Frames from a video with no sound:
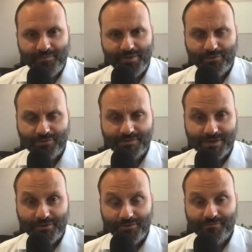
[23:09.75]
but
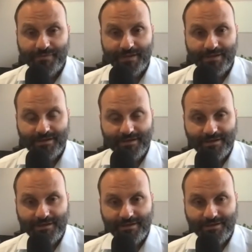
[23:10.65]
also
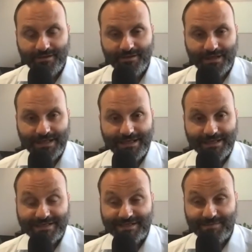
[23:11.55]
uh, it
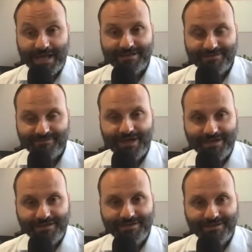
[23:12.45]
needs to be
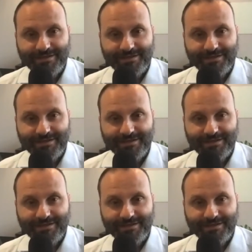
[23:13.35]
activated